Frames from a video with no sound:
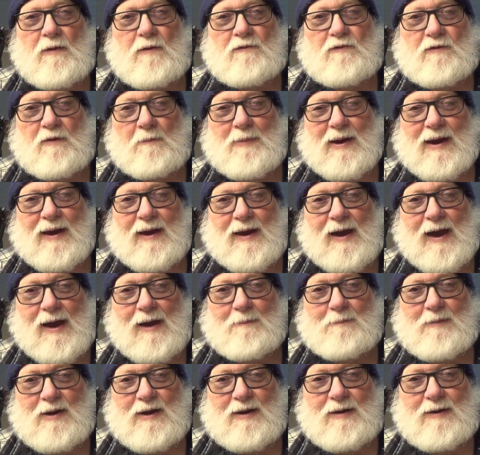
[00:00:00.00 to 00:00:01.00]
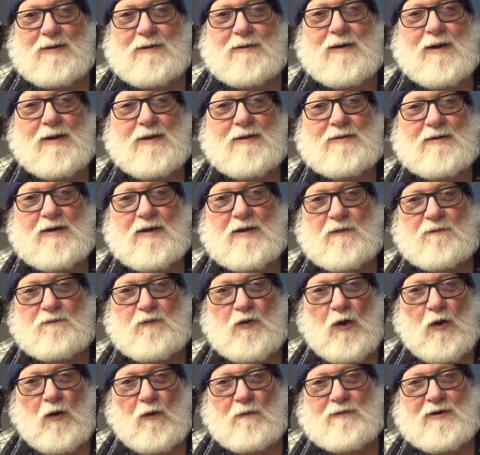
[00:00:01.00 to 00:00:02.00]
somebody commented that if
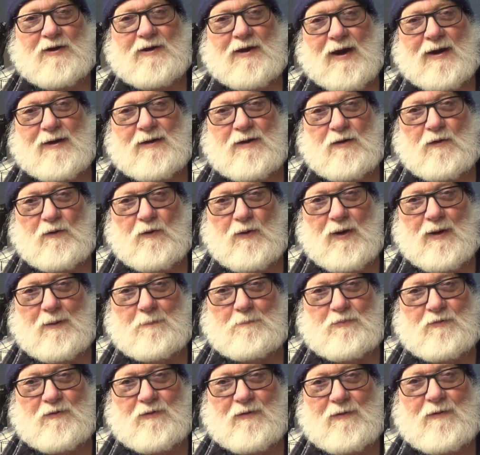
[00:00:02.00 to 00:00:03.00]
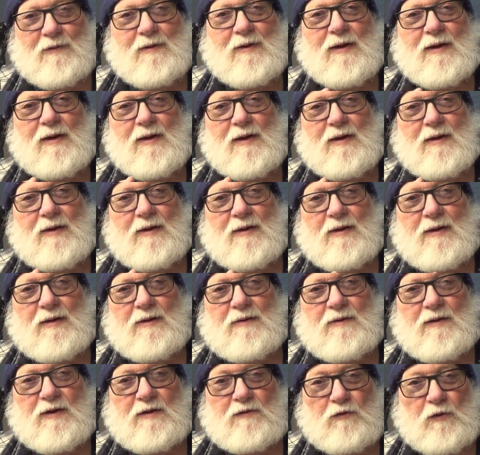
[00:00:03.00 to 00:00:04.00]
you over tighten the grips,
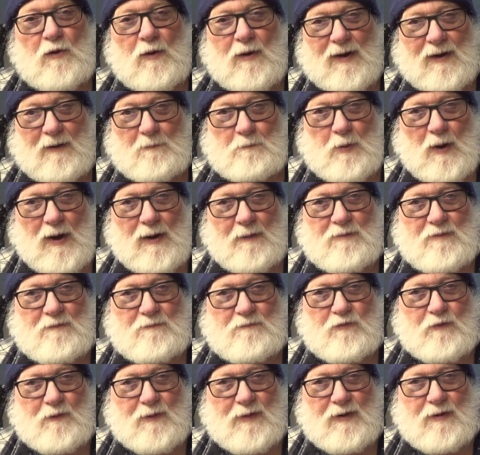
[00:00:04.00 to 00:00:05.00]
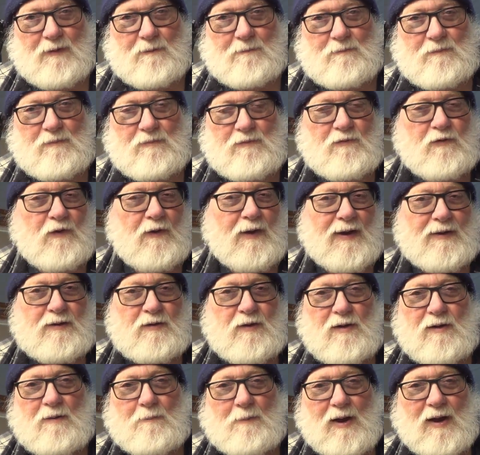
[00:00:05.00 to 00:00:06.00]
that you'll have problems with it. So I
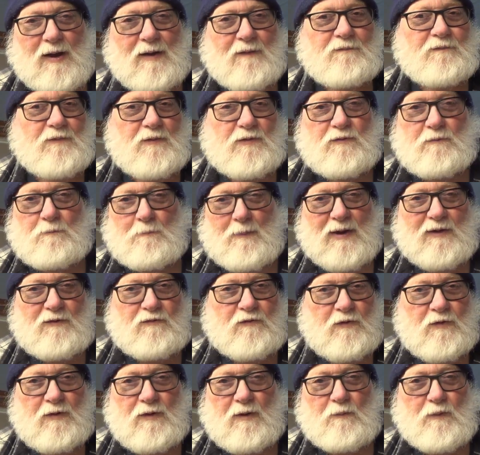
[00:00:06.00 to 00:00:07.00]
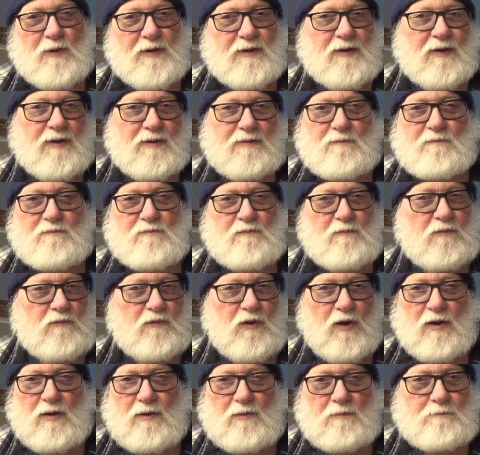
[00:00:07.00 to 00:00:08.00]
took them off and made sure there wasn't nothing
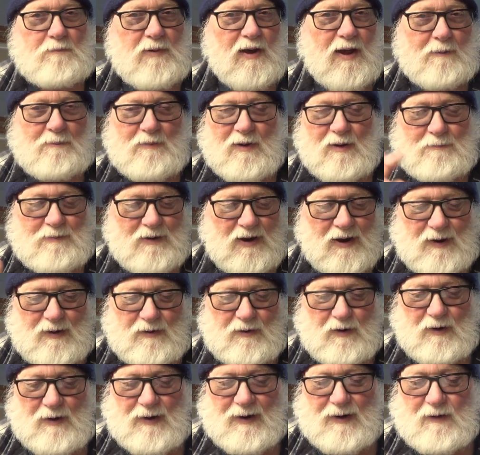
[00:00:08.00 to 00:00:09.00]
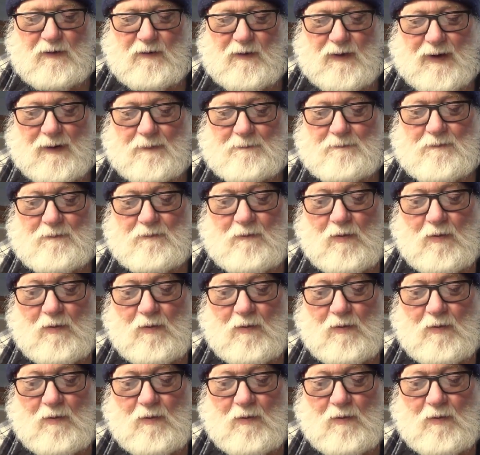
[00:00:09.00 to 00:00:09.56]
wrong, blah, blah, blah, and all that crap.